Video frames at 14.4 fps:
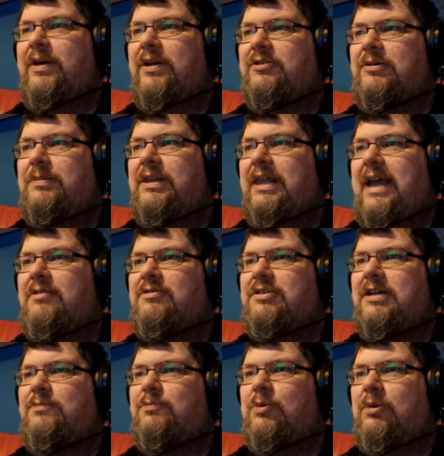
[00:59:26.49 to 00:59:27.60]
bedroom and the
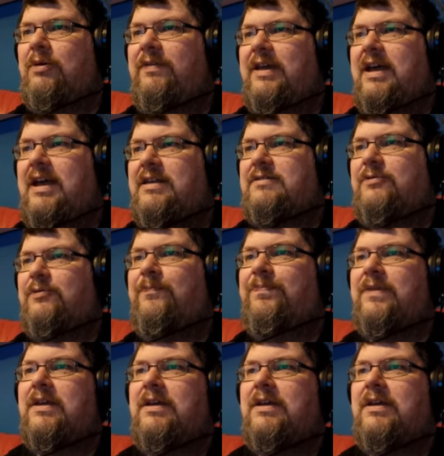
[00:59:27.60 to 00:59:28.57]
outside wall of the castle.